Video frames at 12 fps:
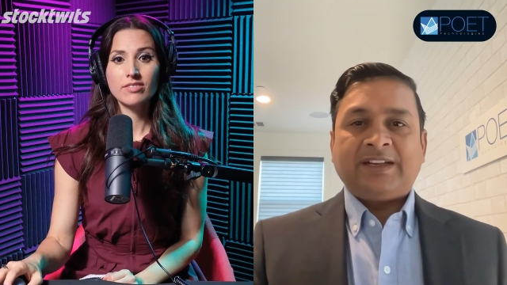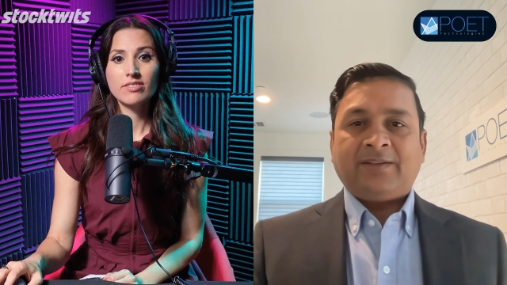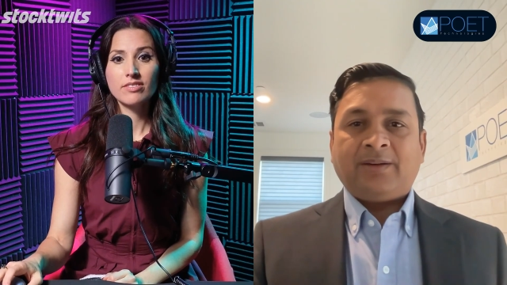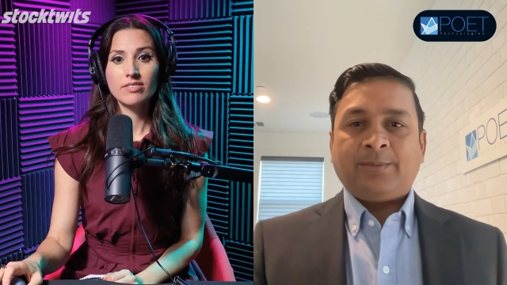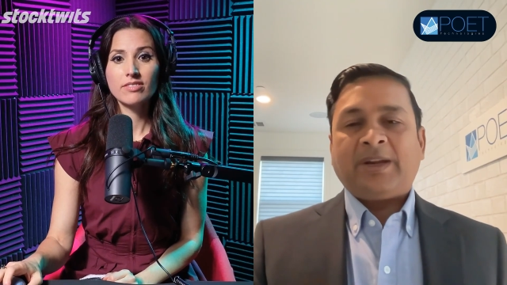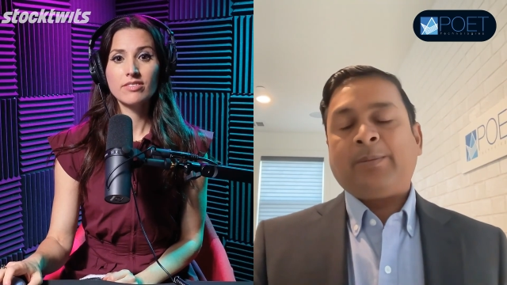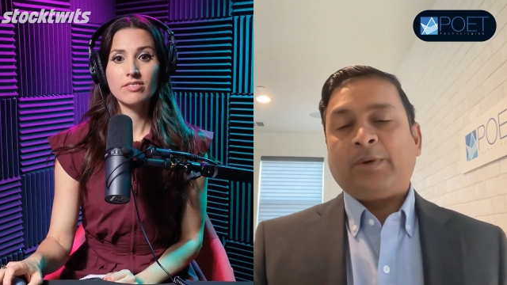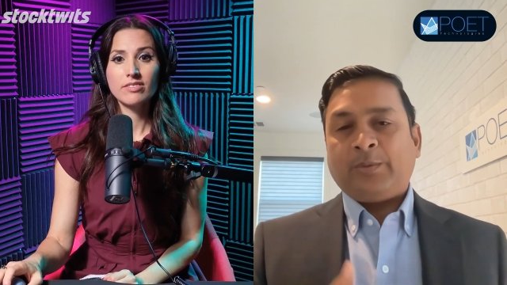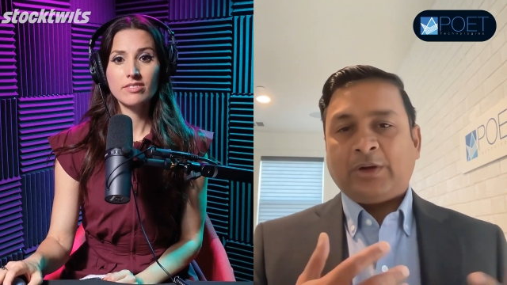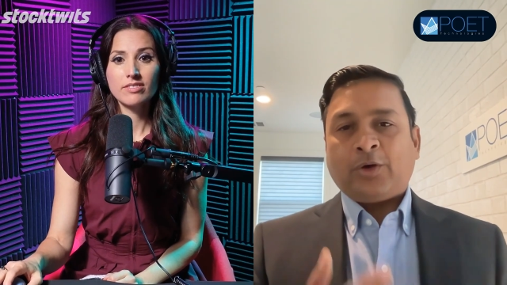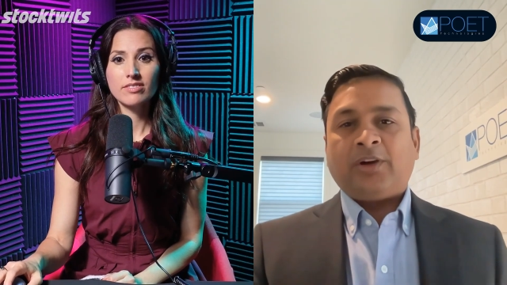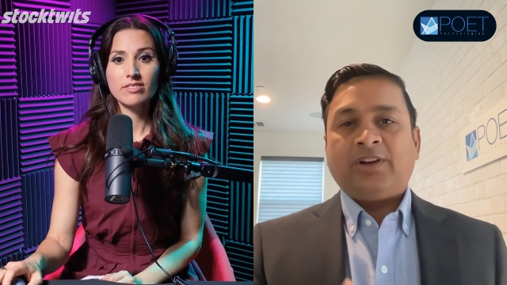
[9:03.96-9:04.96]
Speaker 1: development. I mean,
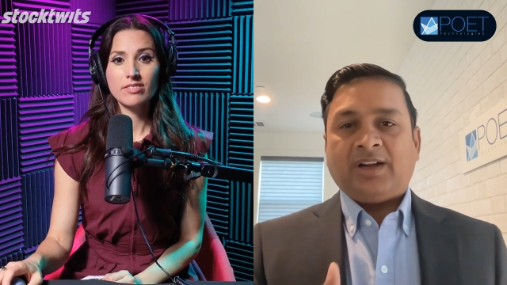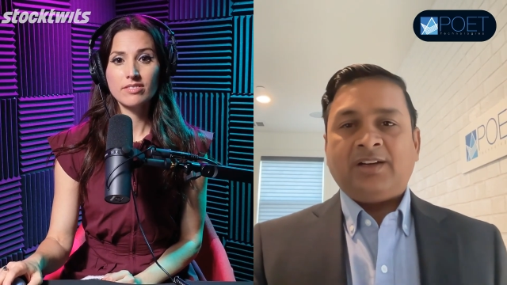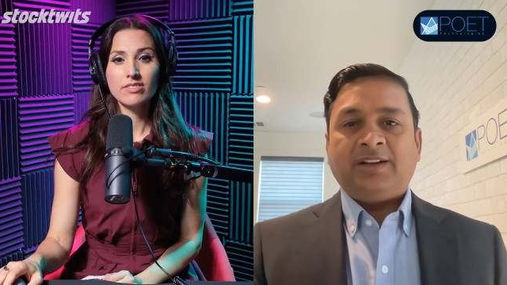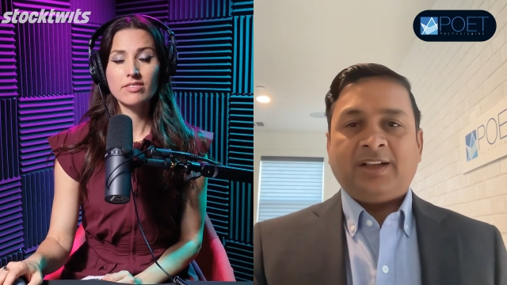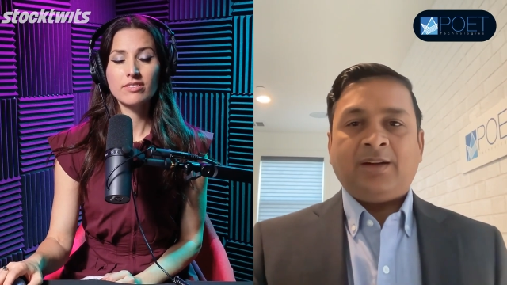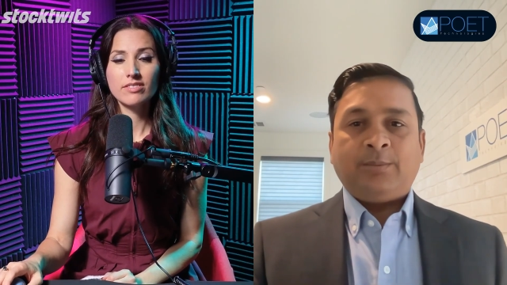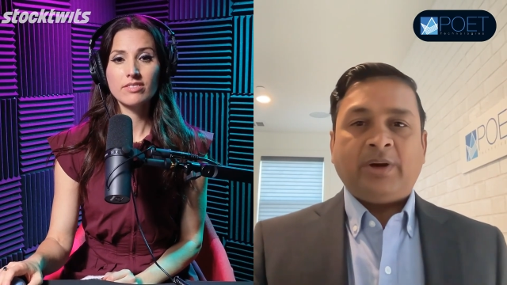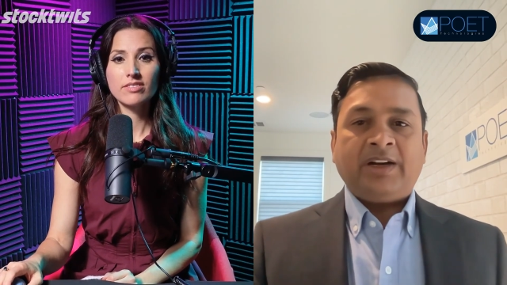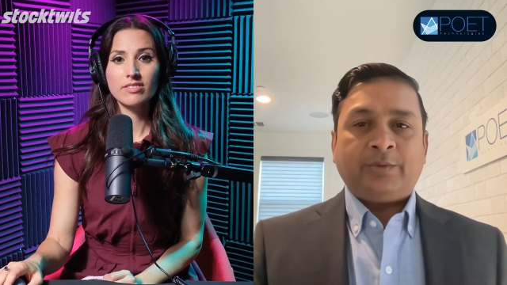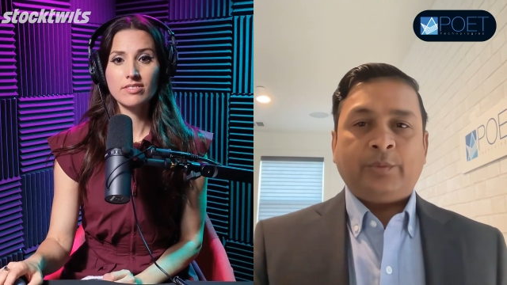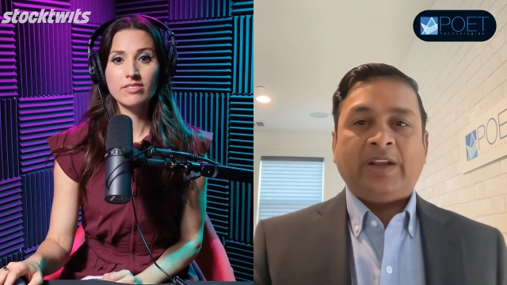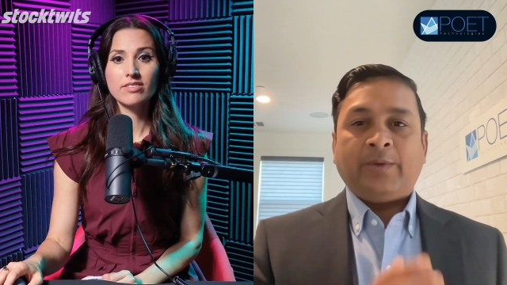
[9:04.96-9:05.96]
we're not done, done,
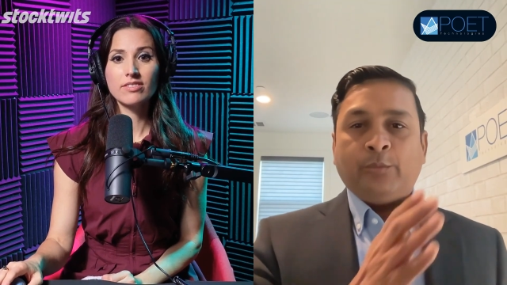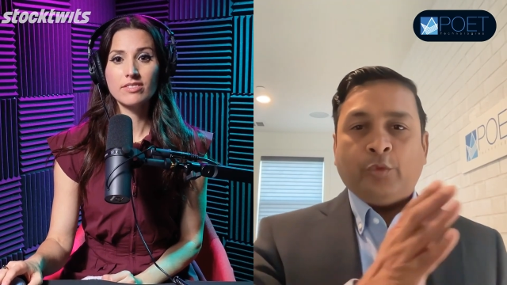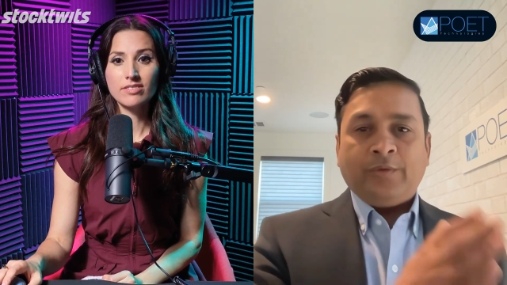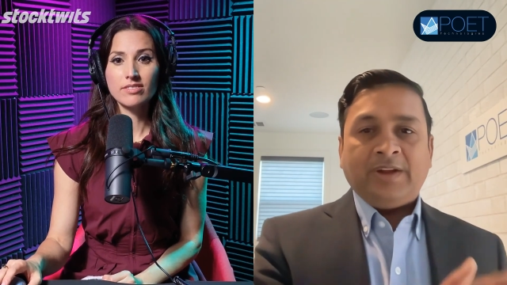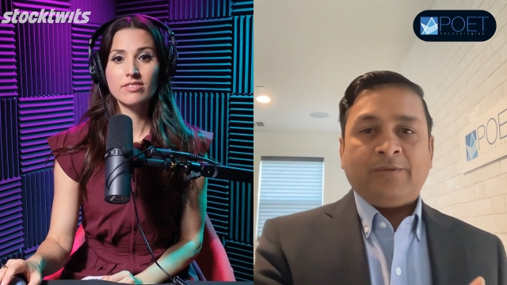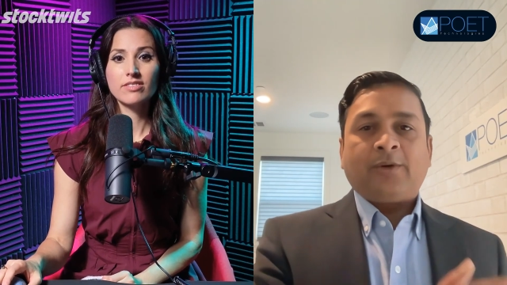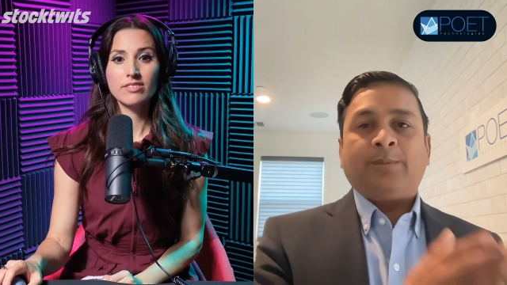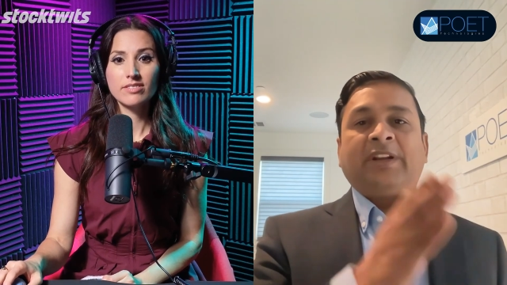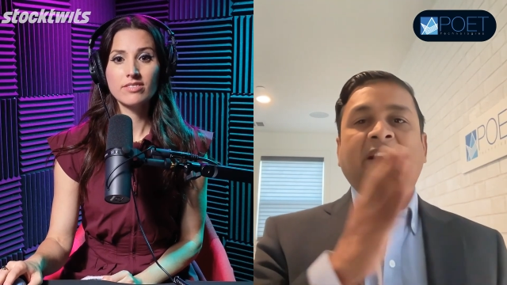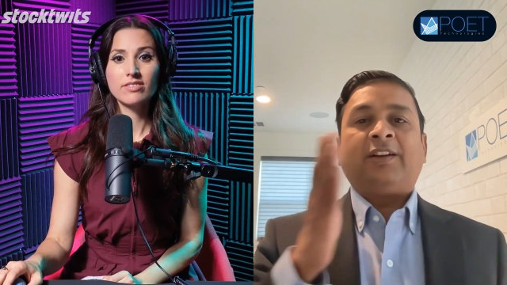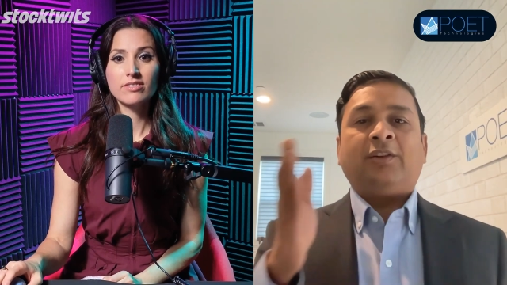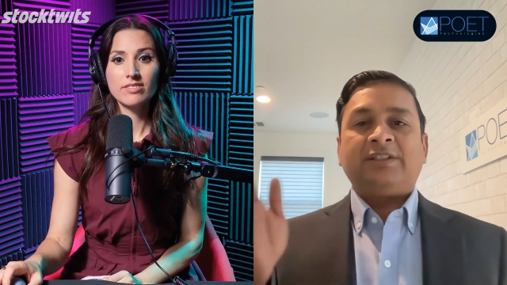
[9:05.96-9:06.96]
but we are moving from
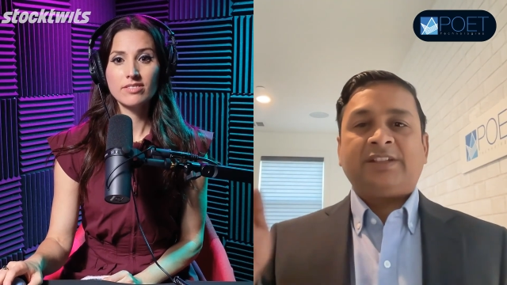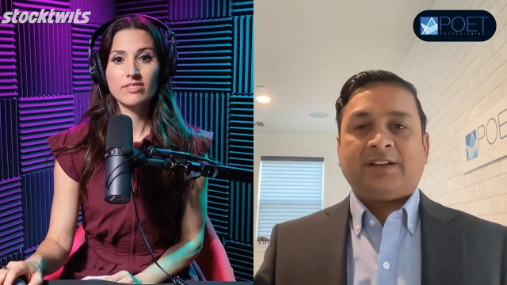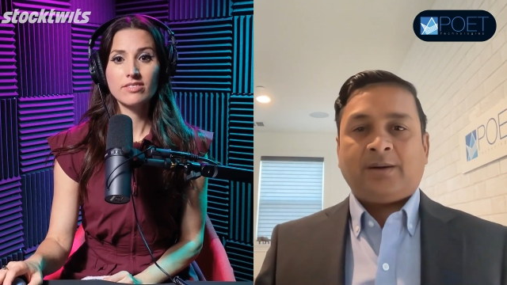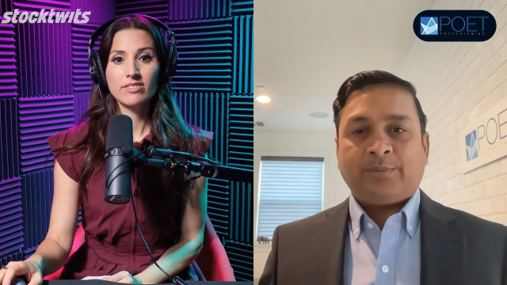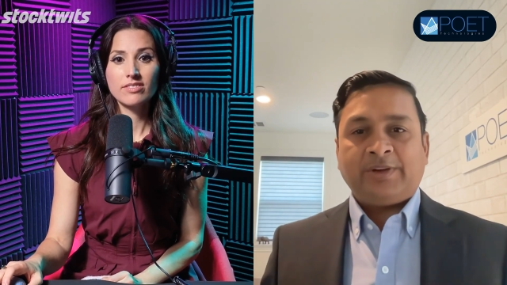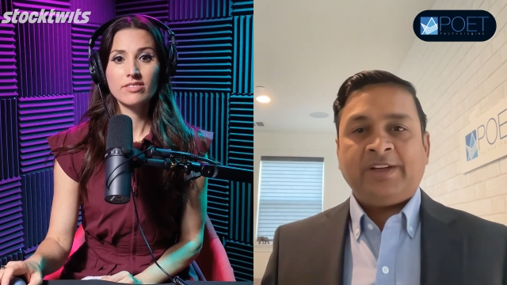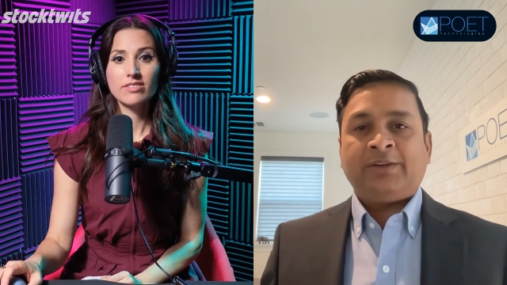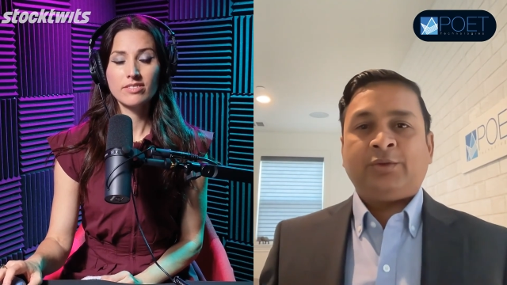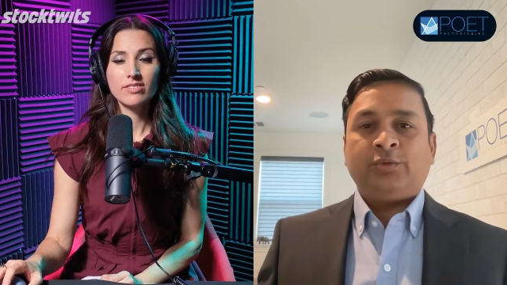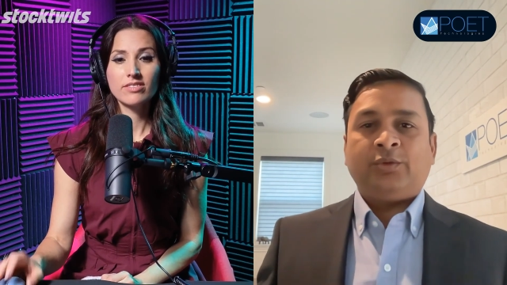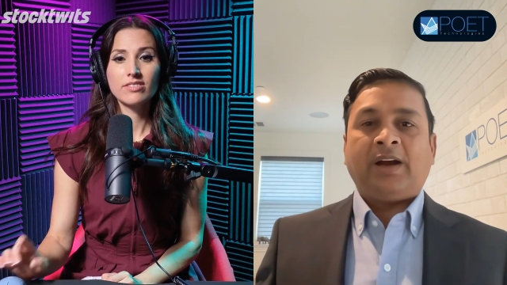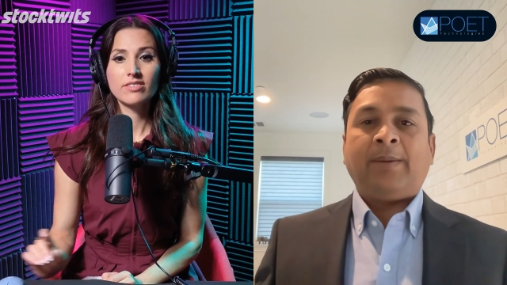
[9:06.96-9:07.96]
technology company
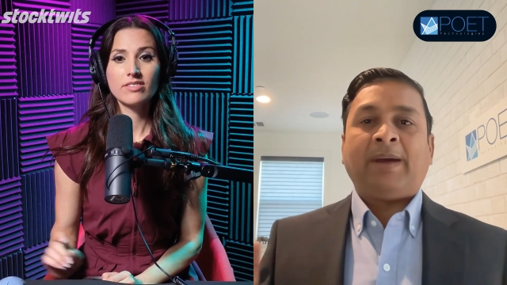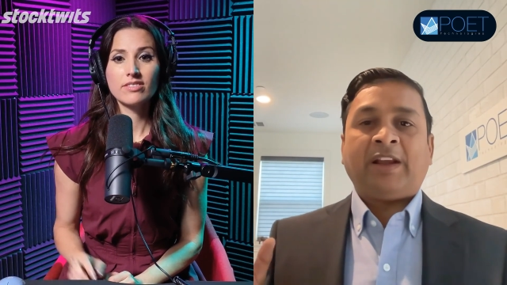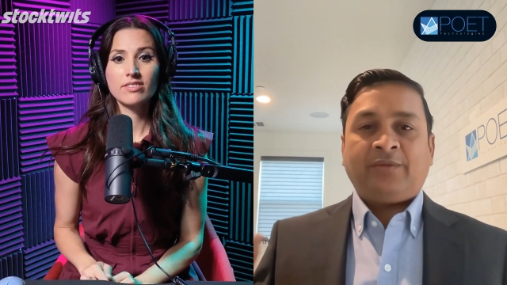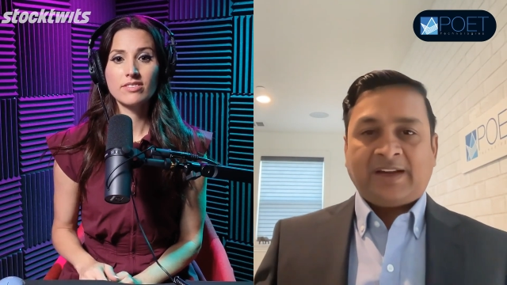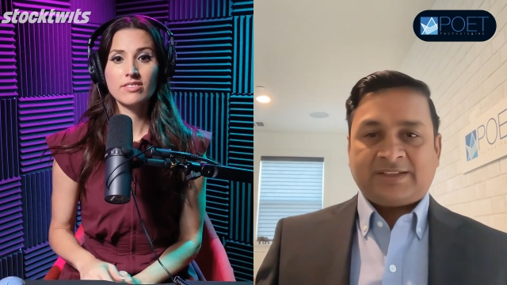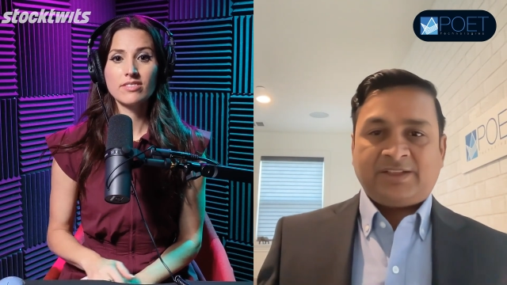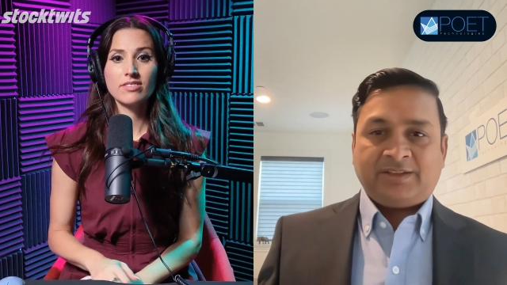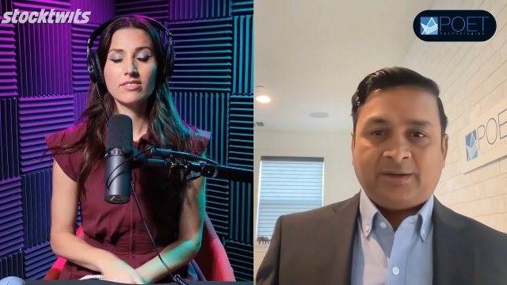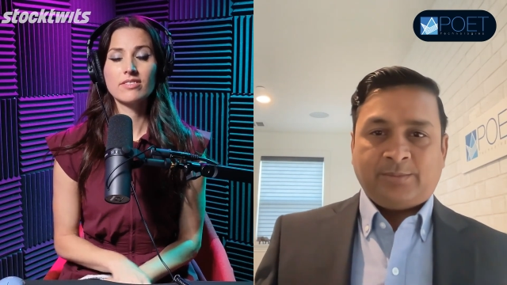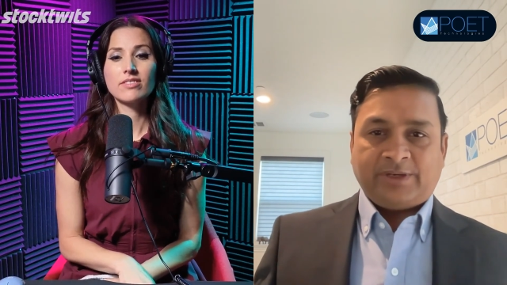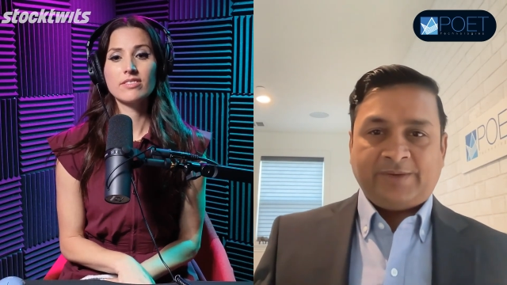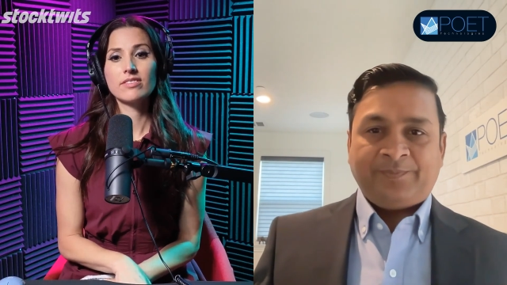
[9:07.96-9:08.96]
to a manufacturing
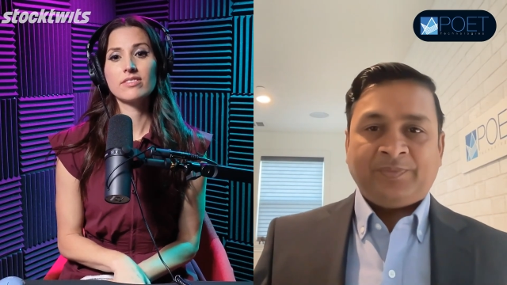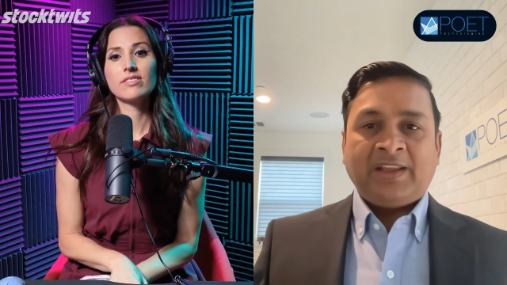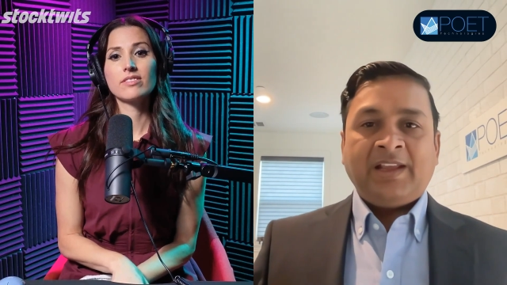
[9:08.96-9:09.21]
company